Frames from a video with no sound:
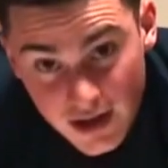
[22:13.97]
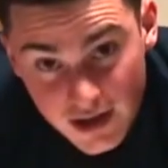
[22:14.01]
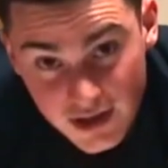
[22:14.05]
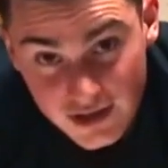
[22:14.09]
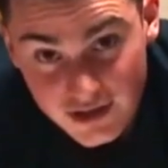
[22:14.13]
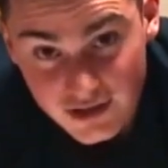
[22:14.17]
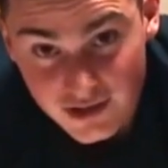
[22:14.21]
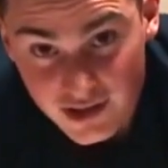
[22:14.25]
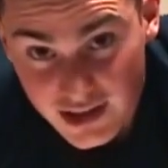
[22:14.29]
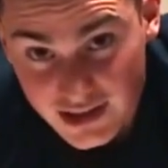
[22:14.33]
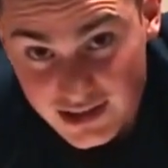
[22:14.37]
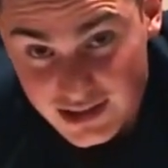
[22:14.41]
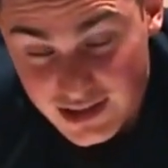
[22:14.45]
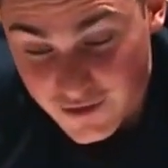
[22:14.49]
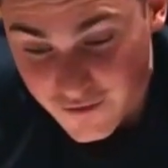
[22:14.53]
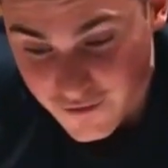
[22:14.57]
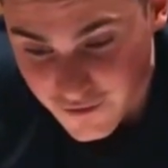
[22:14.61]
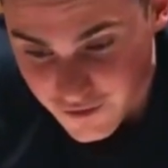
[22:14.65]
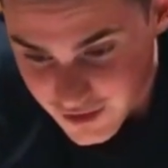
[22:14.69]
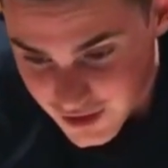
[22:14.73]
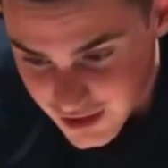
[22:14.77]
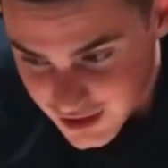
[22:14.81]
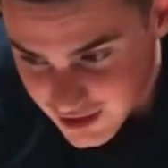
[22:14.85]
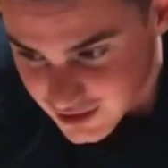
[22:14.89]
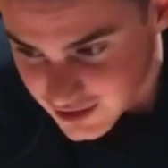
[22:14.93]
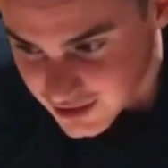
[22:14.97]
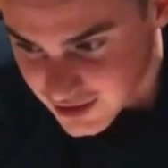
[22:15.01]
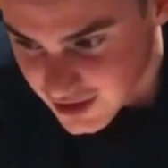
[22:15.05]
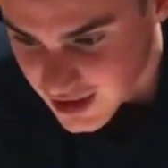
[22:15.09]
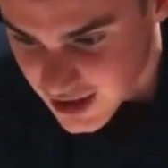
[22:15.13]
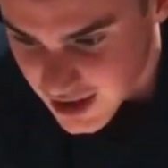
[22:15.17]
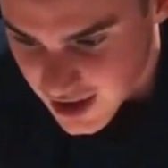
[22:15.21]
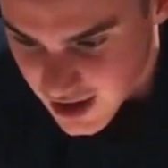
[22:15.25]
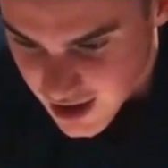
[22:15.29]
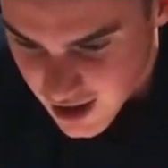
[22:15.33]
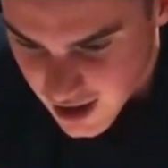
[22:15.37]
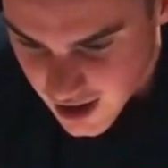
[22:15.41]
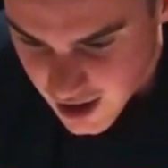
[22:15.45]
so that's it for this
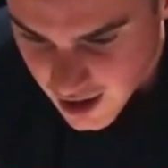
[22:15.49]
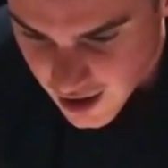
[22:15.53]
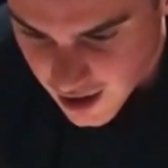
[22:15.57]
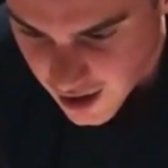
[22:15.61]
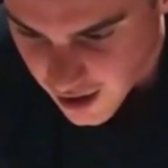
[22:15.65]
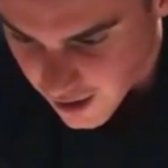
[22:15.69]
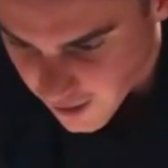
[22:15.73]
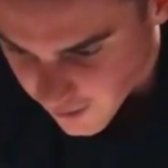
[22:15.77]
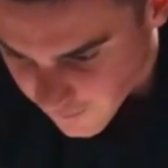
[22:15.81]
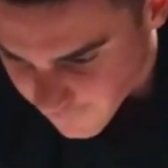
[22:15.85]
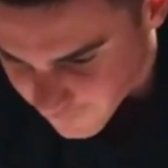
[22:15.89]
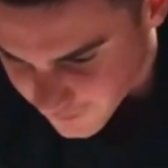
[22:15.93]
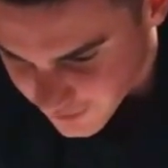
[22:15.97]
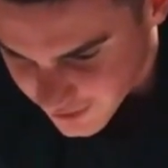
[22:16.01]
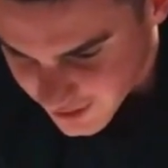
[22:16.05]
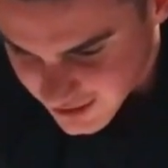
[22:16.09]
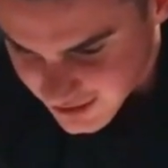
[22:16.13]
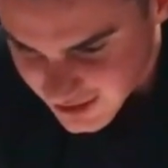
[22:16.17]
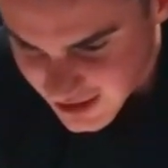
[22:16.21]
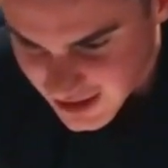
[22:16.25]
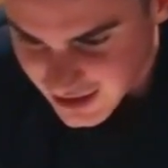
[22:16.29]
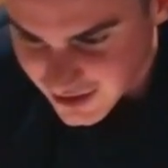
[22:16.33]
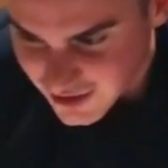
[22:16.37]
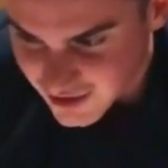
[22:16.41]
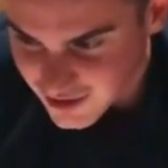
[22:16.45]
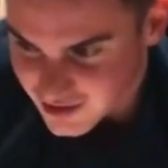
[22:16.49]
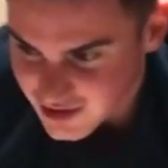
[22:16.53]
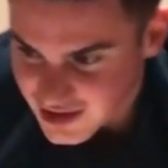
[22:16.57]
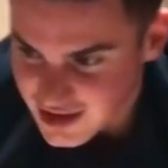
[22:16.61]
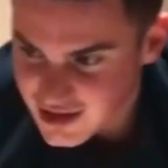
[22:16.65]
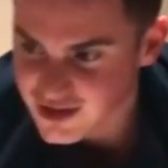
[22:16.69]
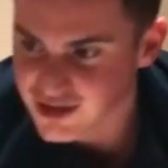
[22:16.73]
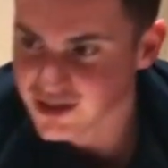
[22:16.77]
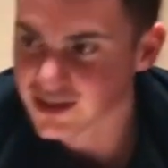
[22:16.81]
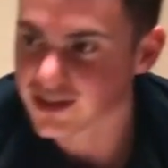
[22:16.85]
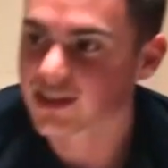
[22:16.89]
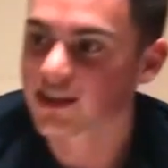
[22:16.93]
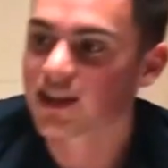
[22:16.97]

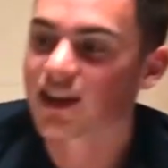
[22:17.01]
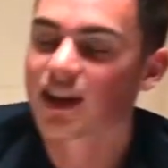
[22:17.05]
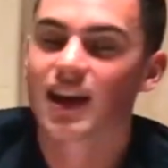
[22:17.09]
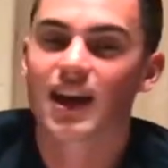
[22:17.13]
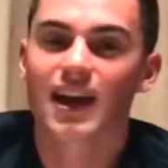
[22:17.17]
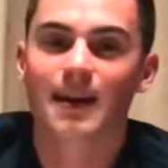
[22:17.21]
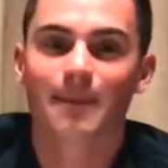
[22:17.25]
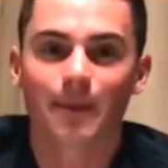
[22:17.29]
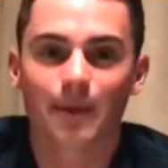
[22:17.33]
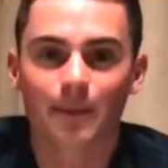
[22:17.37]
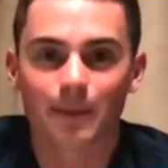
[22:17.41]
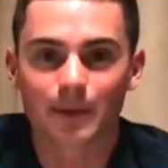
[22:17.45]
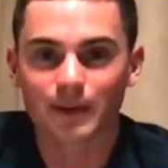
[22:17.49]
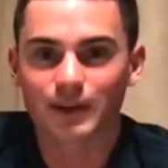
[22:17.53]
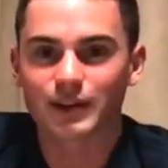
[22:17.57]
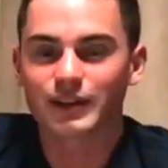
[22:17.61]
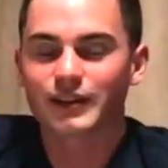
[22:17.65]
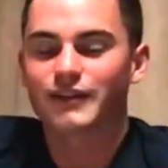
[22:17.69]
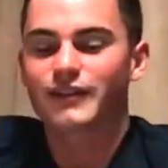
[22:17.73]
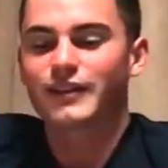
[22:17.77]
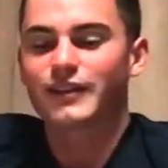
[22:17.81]
analyzation and mobility